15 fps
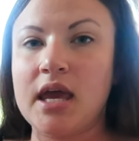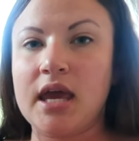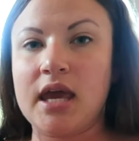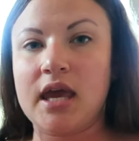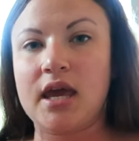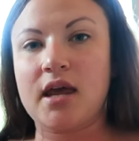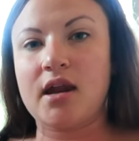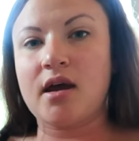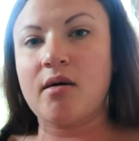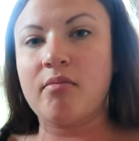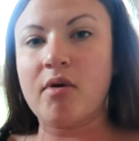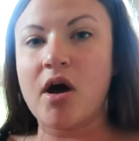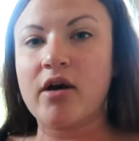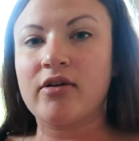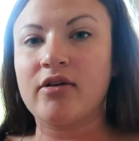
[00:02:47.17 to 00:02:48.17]
in a
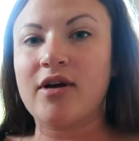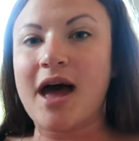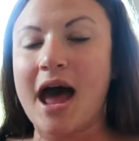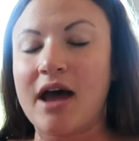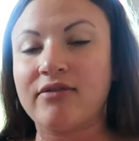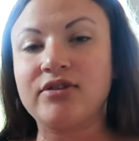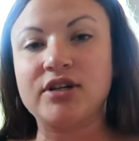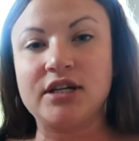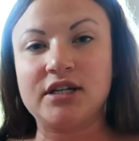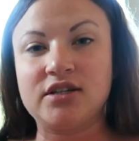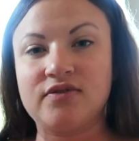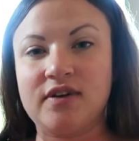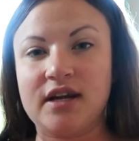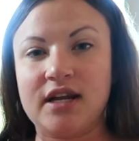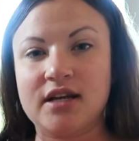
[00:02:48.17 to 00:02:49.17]
bottle after
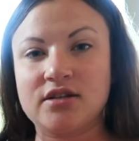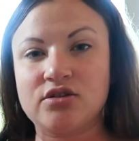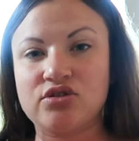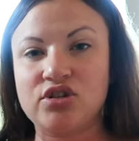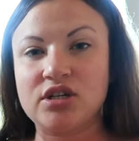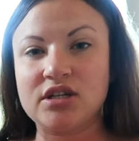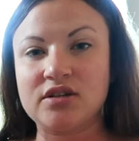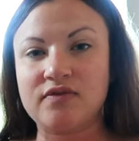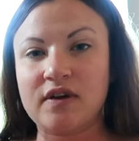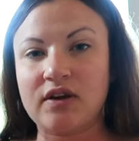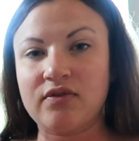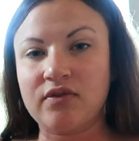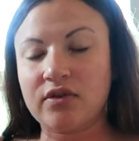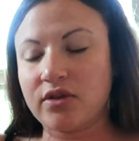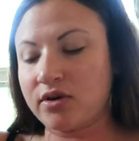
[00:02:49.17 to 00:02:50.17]
each feeding. So she just
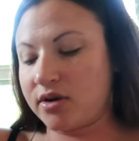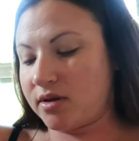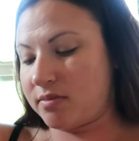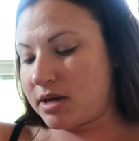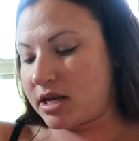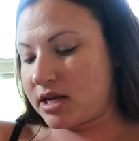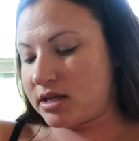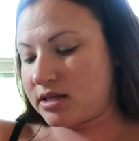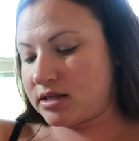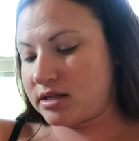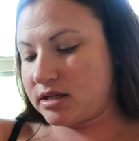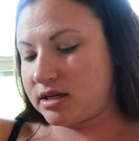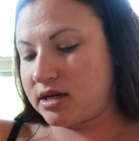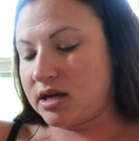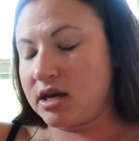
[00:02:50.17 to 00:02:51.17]
fed for thirty
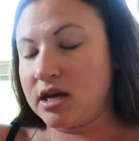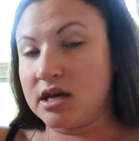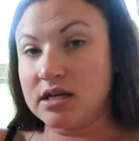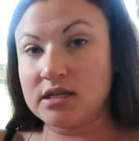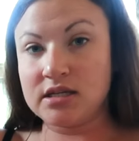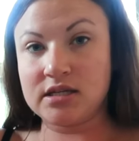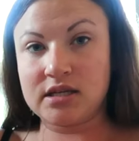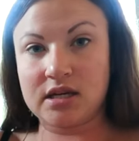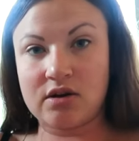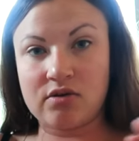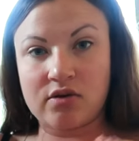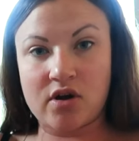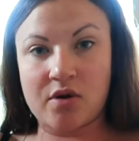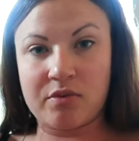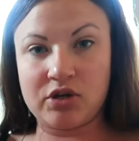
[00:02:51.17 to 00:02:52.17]
minutes since they don't
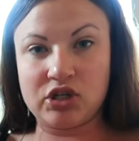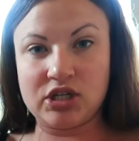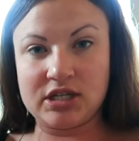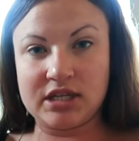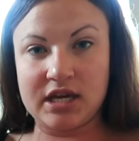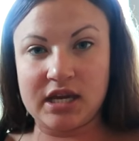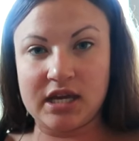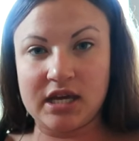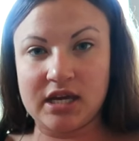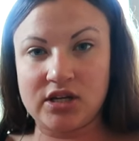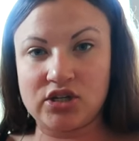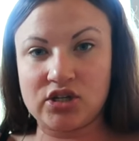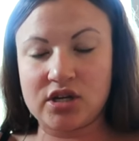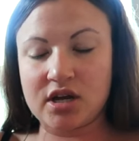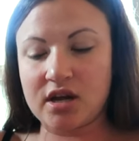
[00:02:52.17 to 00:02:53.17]
know how much she's getting
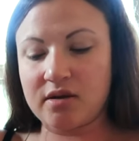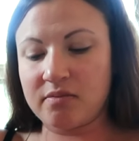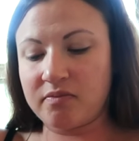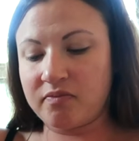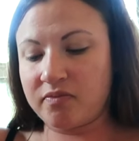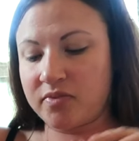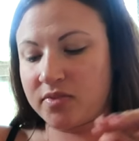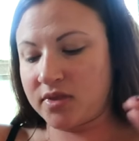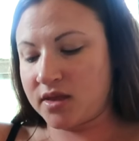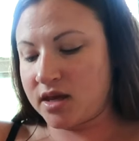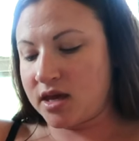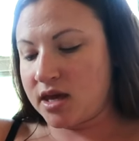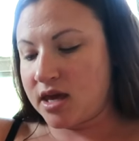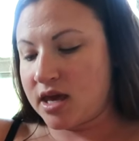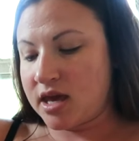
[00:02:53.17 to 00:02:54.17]
each time.
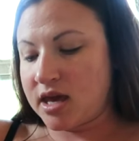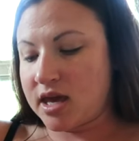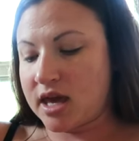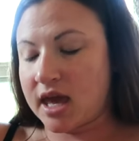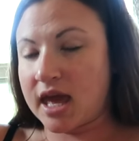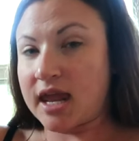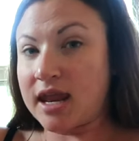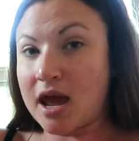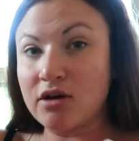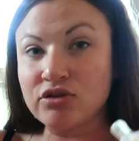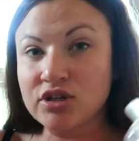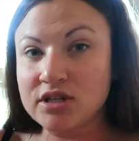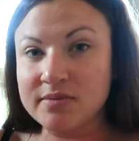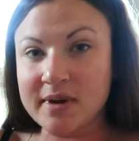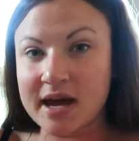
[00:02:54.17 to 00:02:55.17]
And now
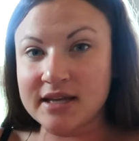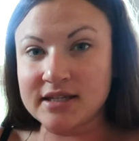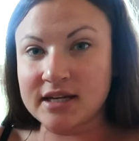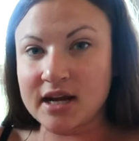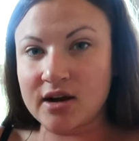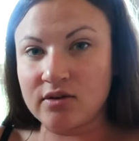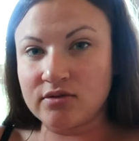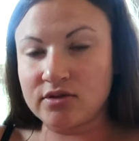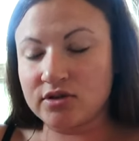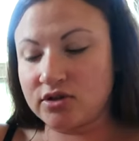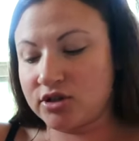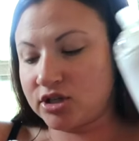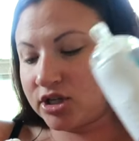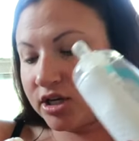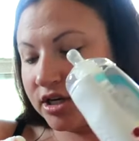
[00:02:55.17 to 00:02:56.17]
she's passed out, so
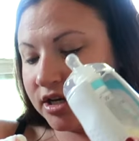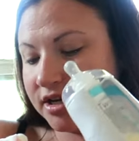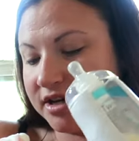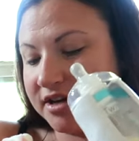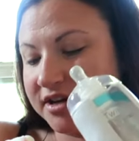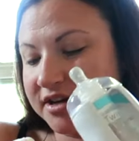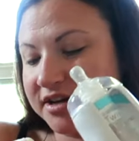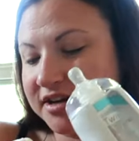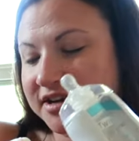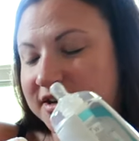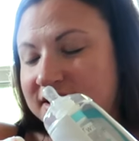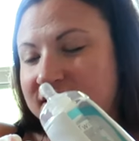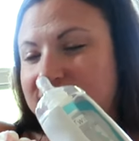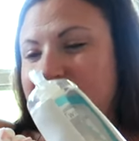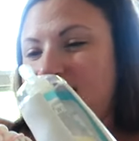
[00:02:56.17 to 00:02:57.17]
she...
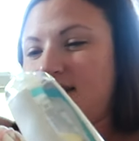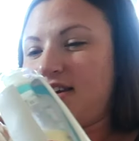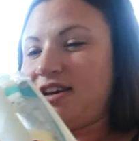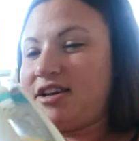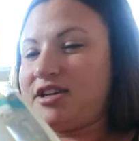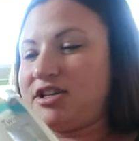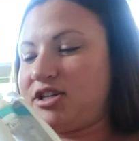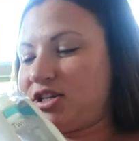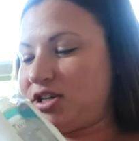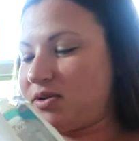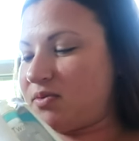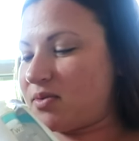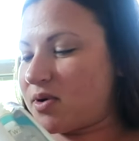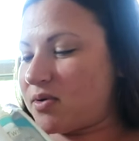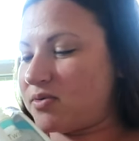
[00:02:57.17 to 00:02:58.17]
she
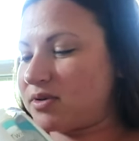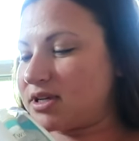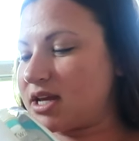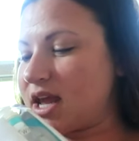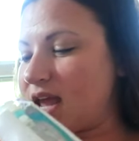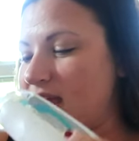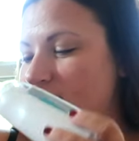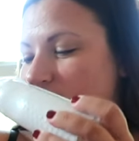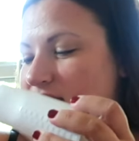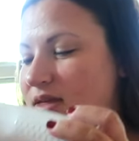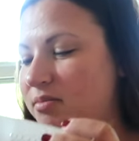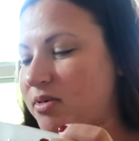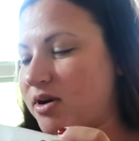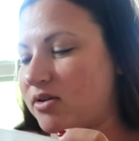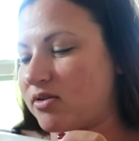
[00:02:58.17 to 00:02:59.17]
won't take
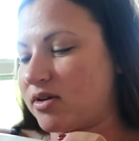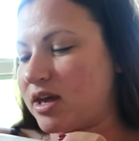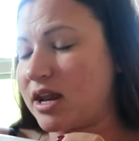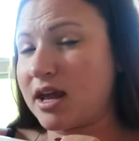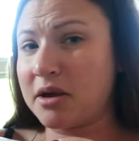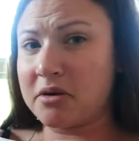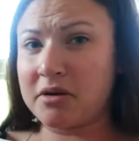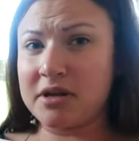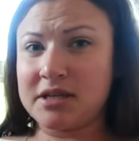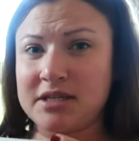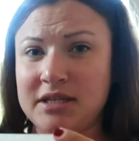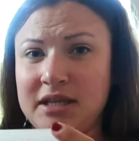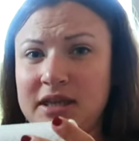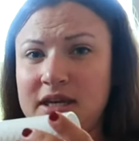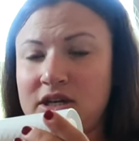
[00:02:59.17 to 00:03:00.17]
the bottle, and I
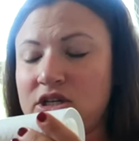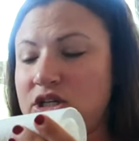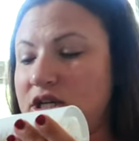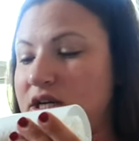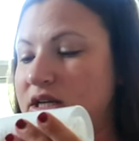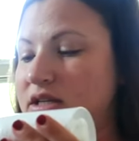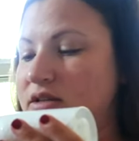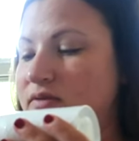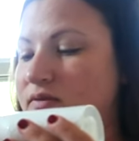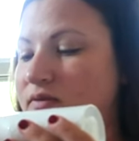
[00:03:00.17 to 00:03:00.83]
honestly think she is